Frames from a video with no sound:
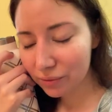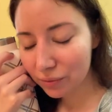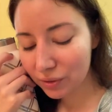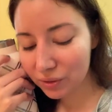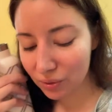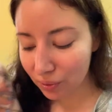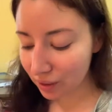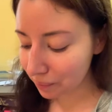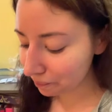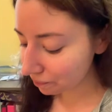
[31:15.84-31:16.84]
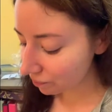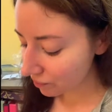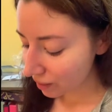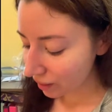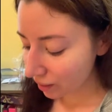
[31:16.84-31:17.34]
feels so good.
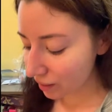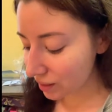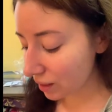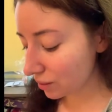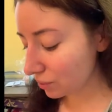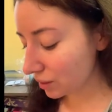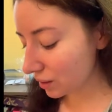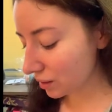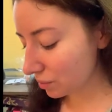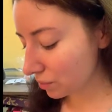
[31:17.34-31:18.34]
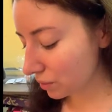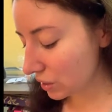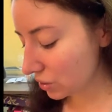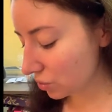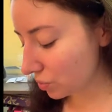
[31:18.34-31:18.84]
Because I really
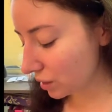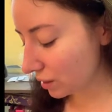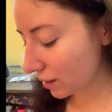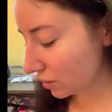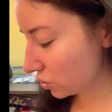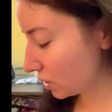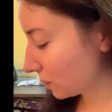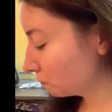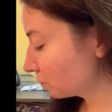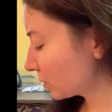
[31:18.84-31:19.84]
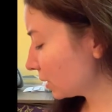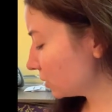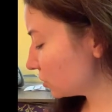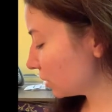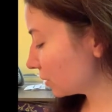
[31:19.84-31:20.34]
need to be hydrating. I
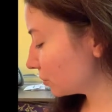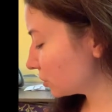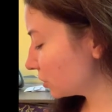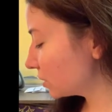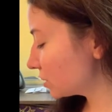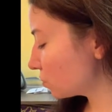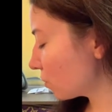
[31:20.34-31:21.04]
need to like return this